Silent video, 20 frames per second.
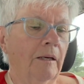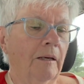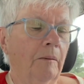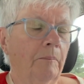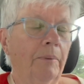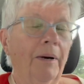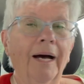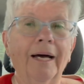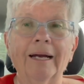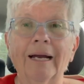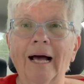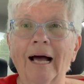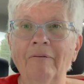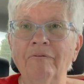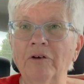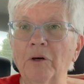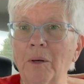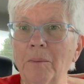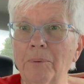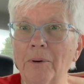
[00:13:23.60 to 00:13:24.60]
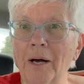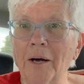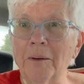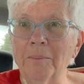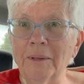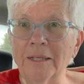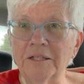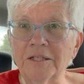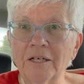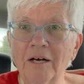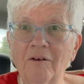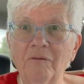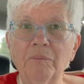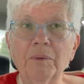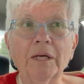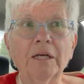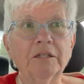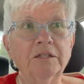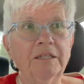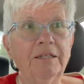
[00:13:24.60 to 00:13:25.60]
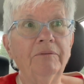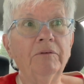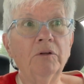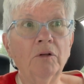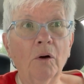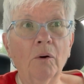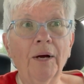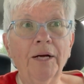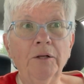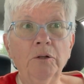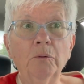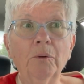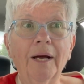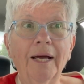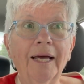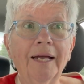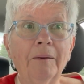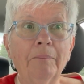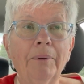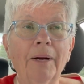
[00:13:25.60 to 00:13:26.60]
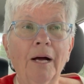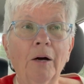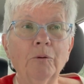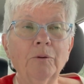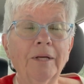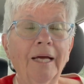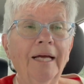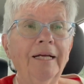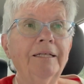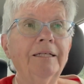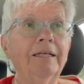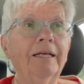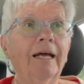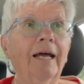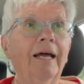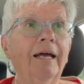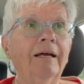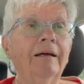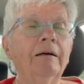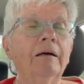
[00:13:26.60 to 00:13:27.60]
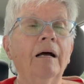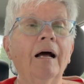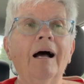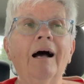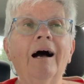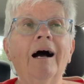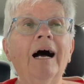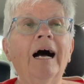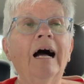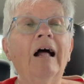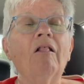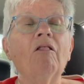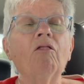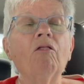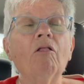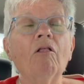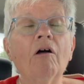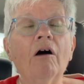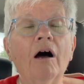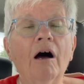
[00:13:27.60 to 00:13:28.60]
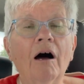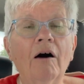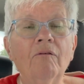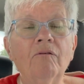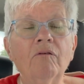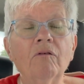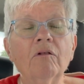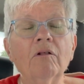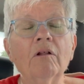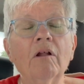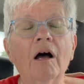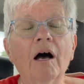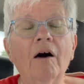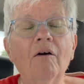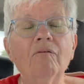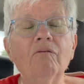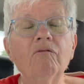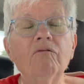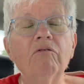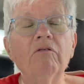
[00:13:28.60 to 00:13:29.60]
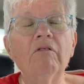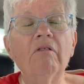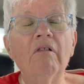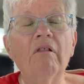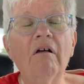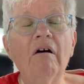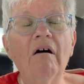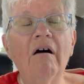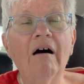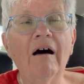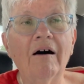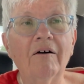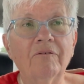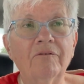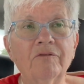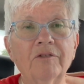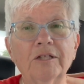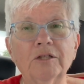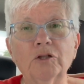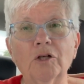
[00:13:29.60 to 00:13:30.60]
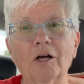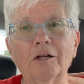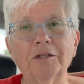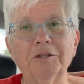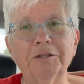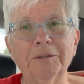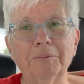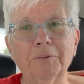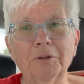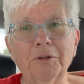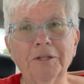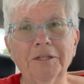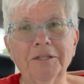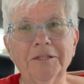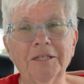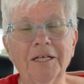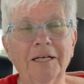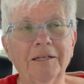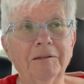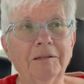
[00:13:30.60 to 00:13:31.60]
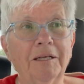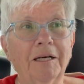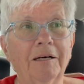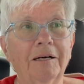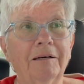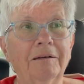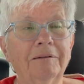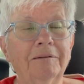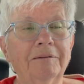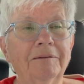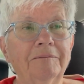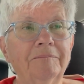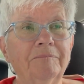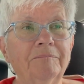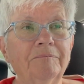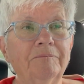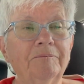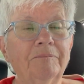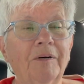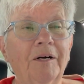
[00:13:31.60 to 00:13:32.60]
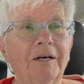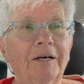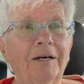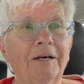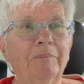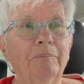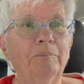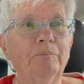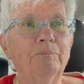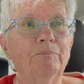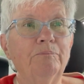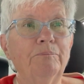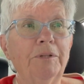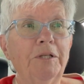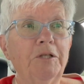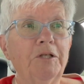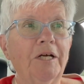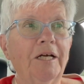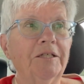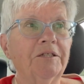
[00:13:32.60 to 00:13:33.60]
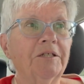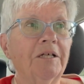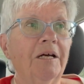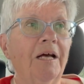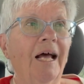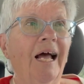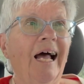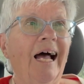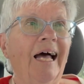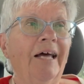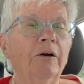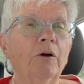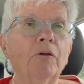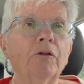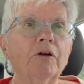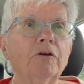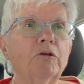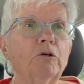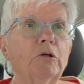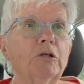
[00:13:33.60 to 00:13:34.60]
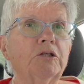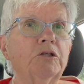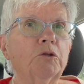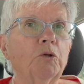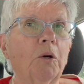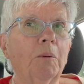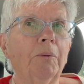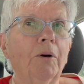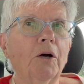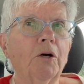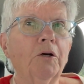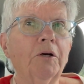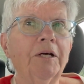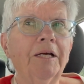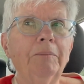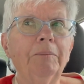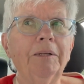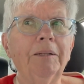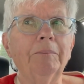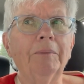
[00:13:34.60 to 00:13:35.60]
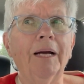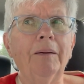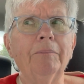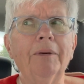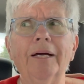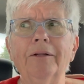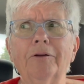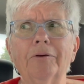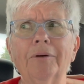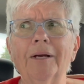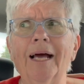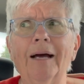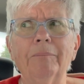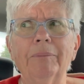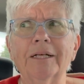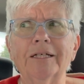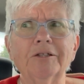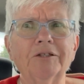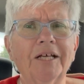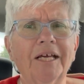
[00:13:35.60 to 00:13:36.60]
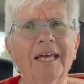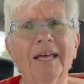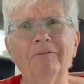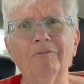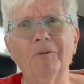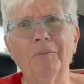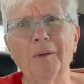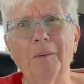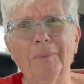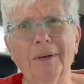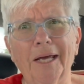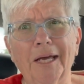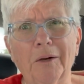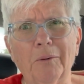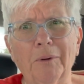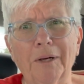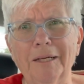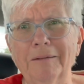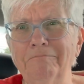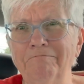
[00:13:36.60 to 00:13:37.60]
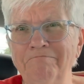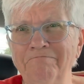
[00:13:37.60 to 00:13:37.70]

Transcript: but I'm very proud of myself because even though I knew I had a pound gain today, I love the chocolate chip cookies at BJ's. I know that they're a store-bought cookie, but in my mind, they're not because they came from the bakery.